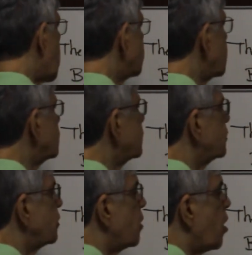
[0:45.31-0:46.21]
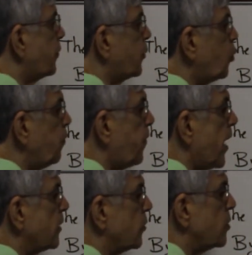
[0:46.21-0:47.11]
product of two
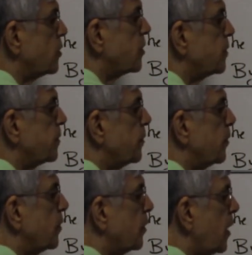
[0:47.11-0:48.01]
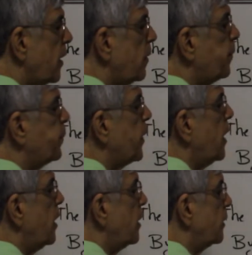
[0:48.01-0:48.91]
vectors. Okay,
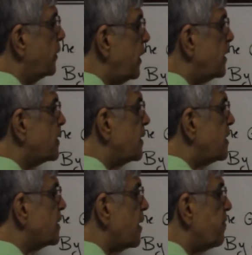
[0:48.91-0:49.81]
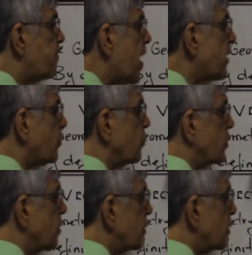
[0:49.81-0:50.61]
this is a vector.